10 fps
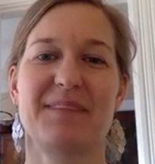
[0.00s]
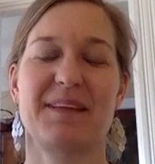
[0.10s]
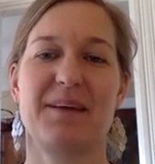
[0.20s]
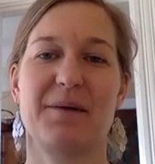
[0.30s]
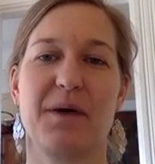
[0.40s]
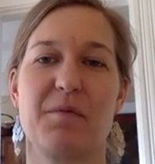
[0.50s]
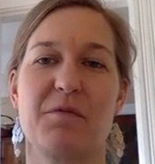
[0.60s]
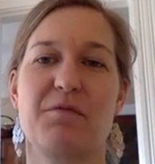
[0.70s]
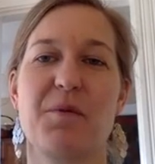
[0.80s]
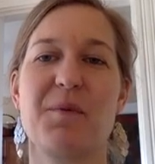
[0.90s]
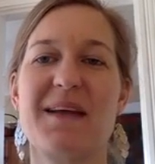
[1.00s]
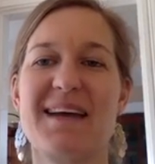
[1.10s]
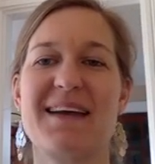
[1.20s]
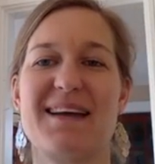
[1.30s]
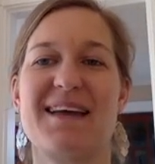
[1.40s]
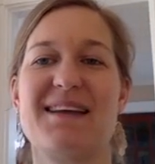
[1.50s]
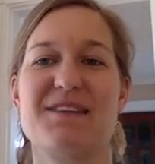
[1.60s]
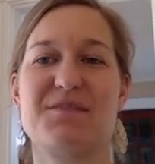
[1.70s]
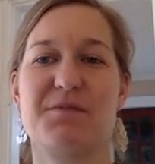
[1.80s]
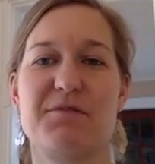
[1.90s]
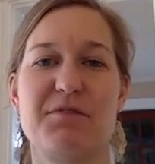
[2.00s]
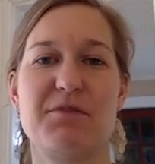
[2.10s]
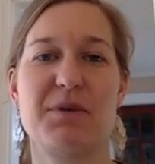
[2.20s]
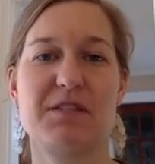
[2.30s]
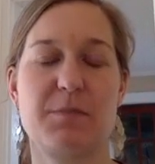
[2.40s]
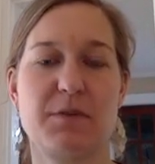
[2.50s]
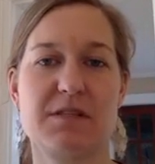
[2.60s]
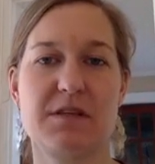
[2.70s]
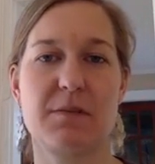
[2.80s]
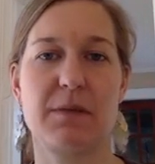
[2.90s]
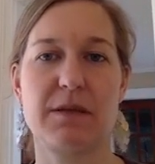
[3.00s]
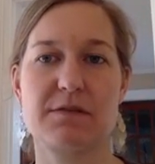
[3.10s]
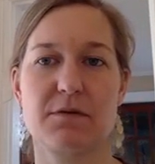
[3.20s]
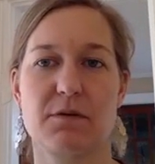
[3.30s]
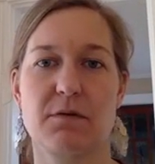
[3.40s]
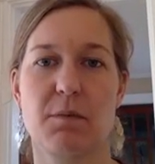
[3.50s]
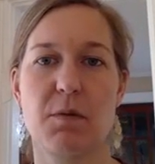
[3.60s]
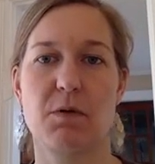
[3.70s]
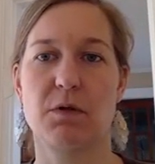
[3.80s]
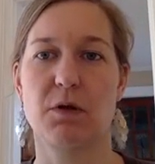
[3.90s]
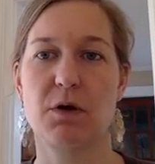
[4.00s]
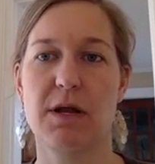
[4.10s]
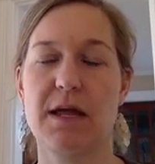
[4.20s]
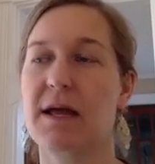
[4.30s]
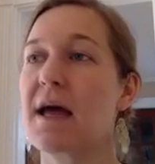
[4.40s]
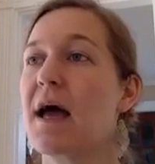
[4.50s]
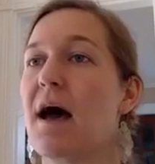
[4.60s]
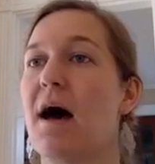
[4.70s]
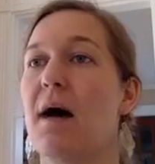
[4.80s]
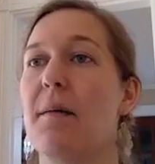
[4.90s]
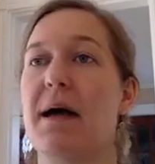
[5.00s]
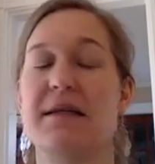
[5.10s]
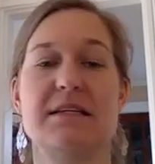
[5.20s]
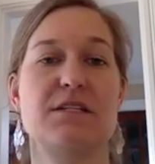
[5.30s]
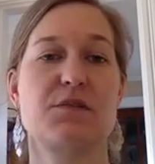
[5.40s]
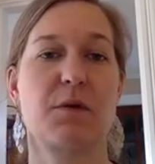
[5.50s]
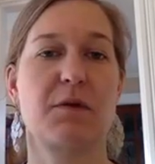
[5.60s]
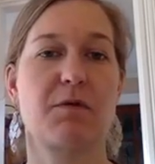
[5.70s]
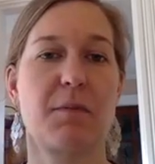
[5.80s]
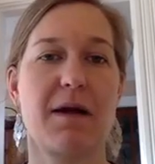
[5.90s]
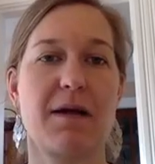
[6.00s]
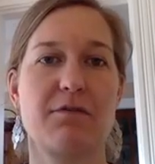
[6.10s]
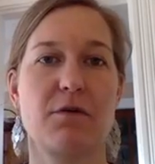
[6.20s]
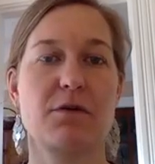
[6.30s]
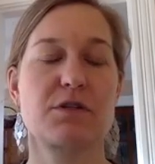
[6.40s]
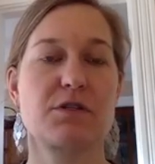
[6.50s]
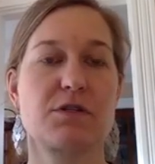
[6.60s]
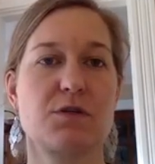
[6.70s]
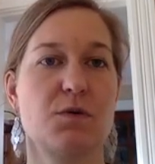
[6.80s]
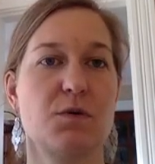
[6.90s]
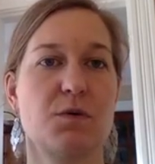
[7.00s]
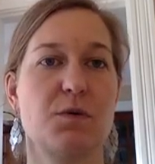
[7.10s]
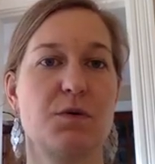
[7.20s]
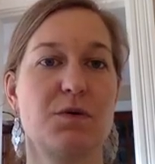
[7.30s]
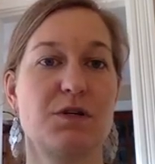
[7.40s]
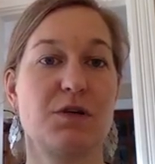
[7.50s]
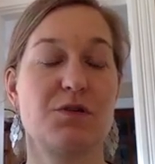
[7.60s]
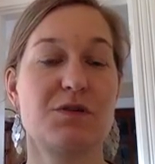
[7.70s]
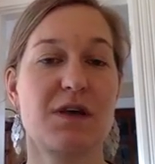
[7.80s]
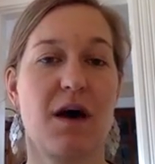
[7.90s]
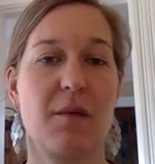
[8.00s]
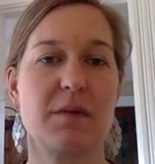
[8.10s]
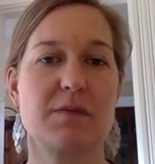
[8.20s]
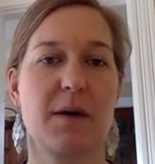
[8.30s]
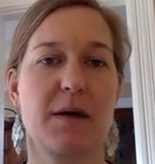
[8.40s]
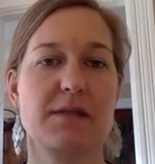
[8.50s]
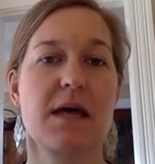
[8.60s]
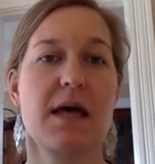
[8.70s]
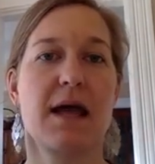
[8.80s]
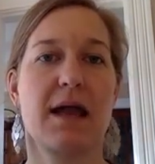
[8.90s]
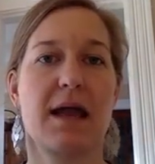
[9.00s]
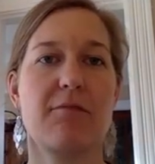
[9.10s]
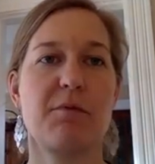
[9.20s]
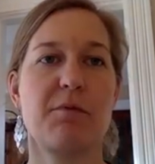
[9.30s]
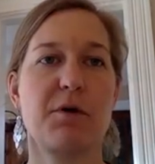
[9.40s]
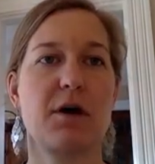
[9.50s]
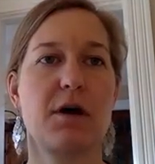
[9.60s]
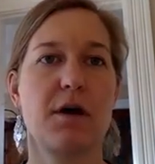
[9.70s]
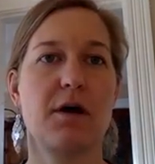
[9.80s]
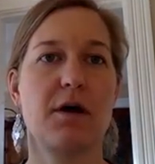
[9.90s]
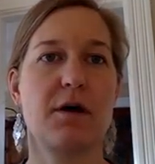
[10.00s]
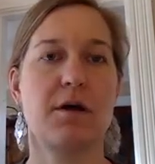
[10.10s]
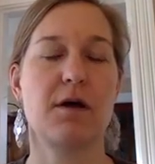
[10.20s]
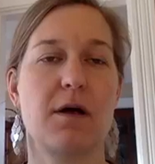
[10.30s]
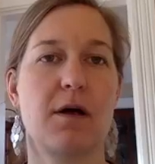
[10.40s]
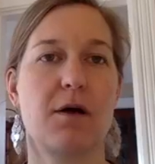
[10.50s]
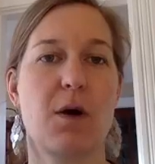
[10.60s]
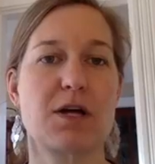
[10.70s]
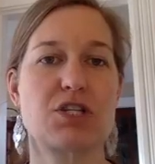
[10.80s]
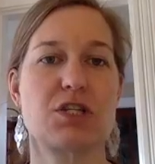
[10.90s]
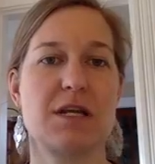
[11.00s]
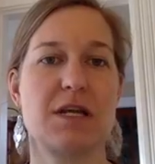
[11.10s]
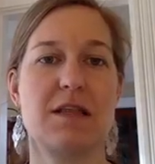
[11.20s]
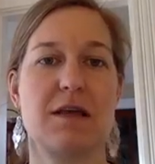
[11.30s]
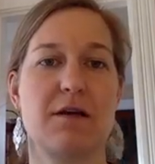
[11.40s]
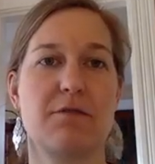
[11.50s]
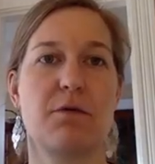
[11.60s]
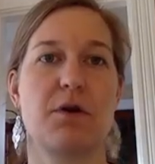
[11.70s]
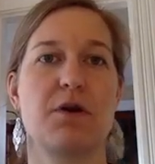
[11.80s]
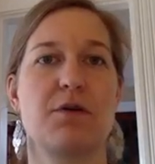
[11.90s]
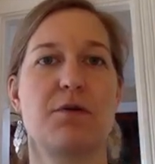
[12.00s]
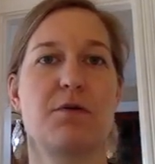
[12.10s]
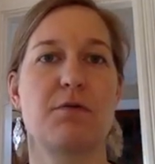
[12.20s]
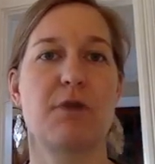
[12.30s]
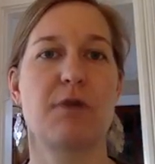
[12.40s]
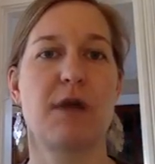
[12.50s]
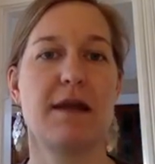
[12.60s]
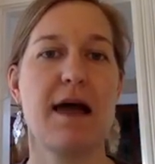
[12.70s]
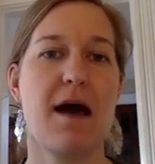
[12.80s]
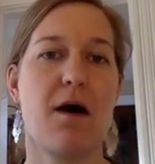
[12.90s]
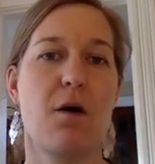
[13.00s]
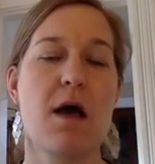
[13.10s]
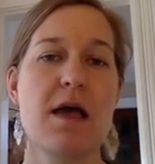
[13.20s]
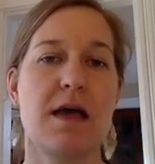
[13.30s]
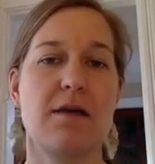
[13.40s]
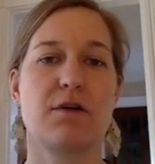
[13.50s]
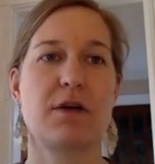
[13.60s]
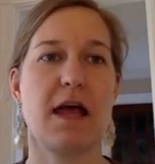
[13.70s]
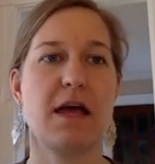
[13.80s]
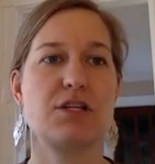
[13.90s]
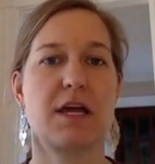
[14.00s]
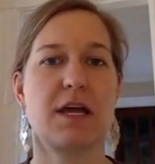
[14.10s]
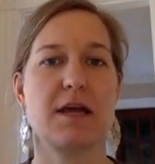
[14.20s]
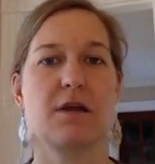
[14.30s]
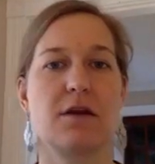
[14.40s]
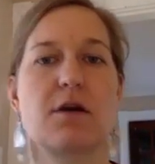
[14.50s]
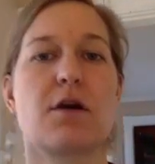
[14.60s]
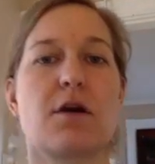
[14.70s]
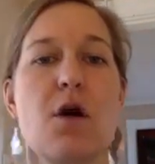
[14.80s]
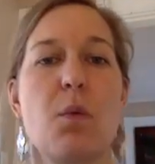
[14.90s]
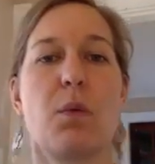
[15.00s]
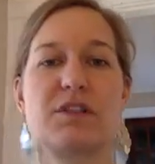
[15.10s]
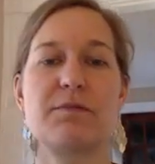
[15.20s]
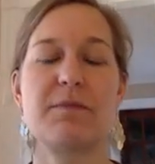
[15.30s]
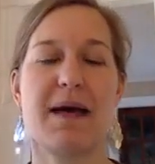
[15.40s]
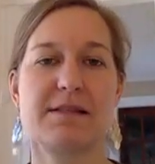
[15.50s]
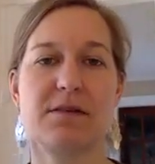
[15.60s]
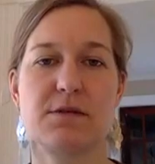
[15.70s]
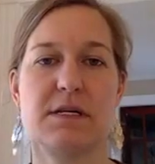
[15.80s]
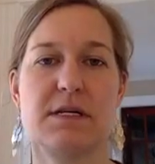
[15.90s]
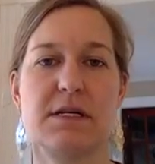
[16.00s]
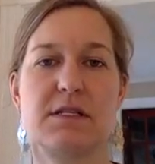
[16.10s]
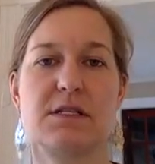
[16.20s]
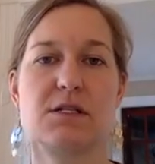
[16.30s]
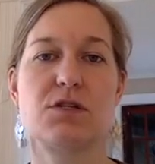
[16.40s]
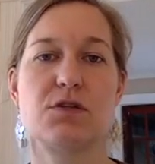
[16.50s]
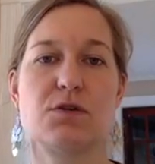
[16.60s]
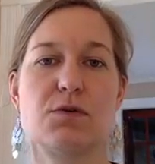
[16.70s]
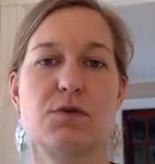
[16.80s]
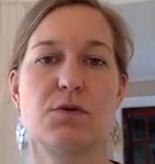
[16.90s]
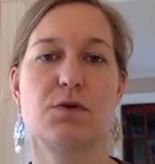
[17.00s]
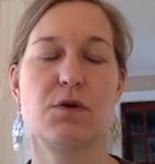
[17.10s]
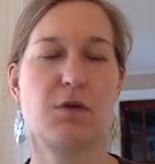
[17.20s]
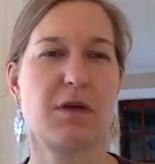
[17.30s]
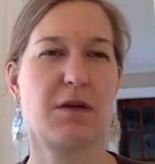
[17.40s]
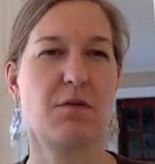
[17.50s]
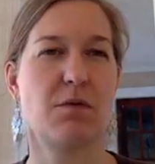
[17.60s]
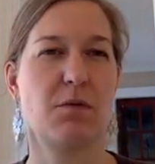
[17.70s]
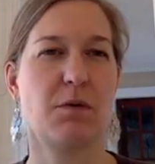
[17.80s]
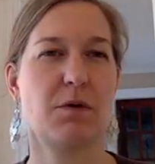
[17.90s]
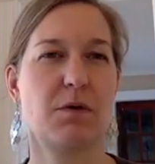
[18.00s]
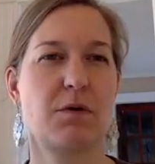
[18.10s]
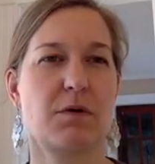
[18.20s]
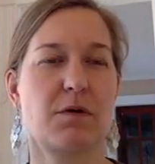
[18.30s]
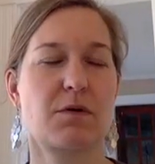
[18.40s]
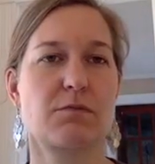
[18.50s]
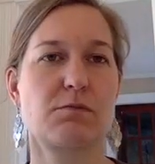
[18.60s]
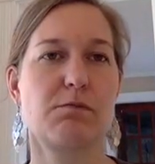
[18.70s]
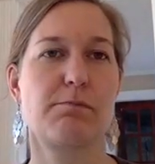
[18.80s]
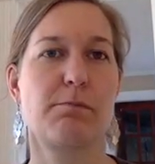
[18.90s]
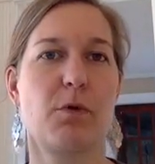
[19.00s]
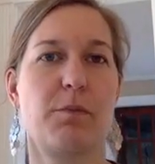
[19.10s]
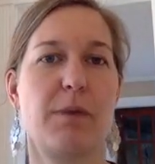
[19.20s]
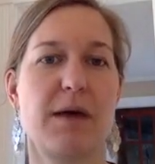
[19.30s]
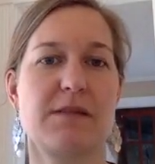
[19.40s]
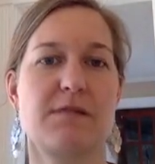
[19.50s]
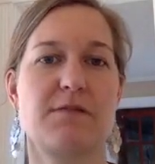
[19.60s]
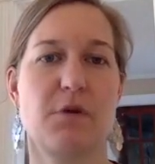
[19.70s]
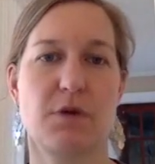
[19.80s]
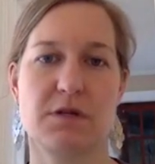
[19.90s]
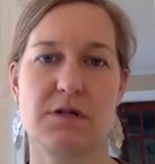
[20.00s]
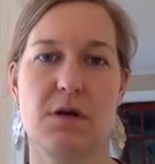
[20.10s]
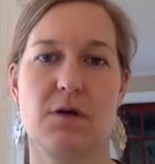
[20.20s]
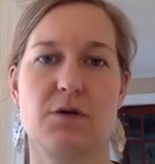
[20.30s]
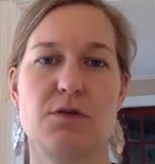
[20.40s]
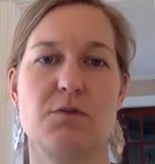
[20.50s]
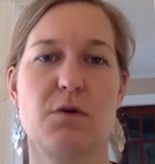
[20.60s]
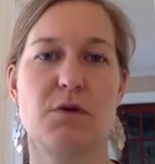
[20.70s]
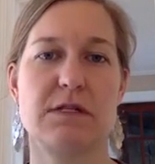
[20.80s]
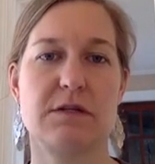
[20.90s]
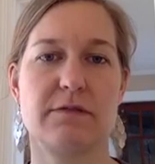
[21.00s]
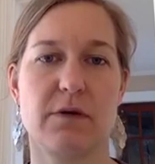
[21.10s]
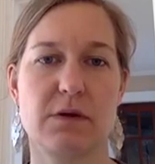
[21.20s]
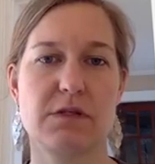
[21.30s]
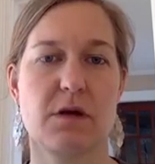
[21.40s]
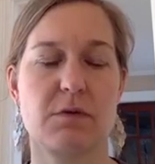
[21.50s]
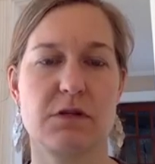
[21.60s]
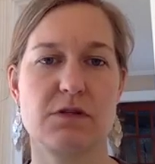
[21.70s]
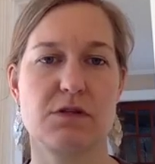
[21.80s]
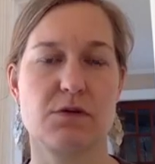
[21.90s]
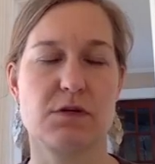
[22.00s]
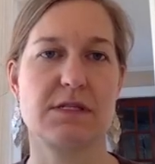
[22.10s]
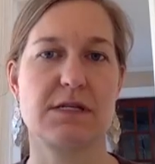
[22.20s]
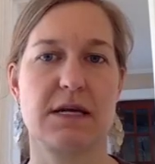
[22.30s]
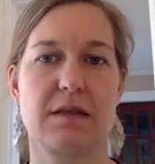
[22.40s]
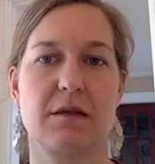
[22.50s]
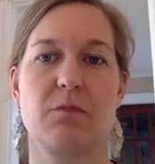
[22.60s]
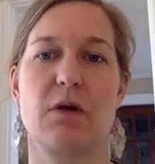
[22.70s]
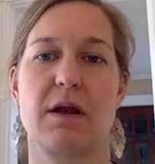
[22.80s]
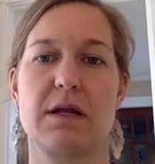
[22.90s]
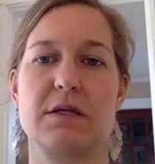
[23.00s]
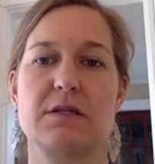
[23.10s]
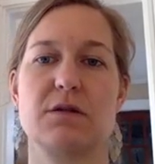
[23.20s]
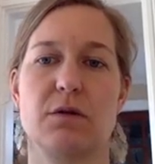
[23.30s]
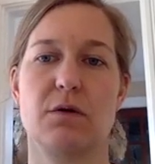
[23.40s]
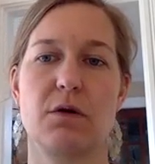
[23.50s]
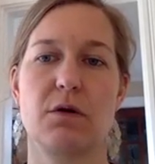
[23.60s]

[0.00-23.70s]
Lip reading: Okay, before we get into a few ways to put this into place for remote learning, I did just want to remind folks to use the comments box, and I have put a question in there for you right now. If you're an educator, which of Maslow's needs do you think you would best focus on, or do you most need to focus on with your students to get them ready to learn?